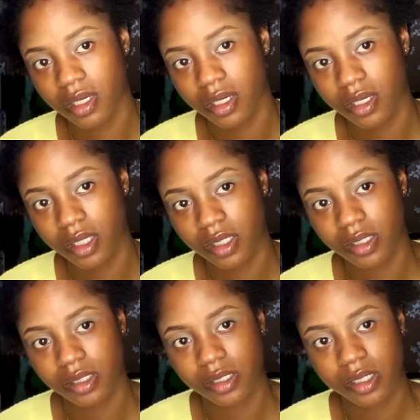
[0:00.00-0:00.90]

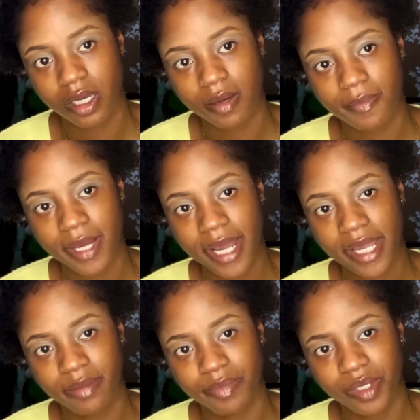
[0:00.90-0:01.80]
It's
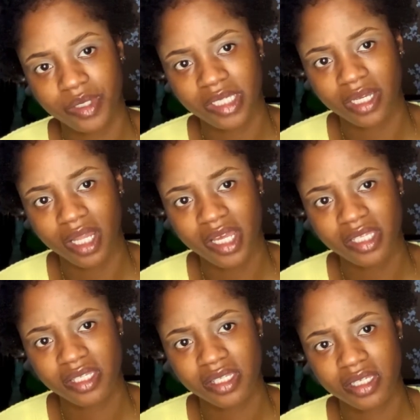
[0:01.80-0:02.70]
by Beauty
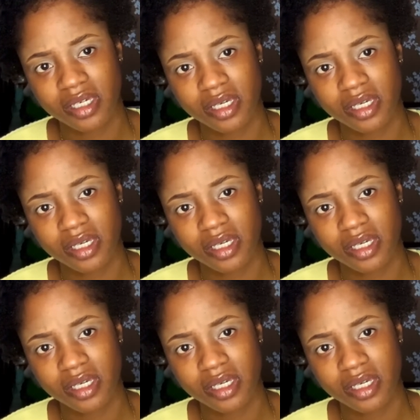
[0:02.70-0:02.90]
Glaze,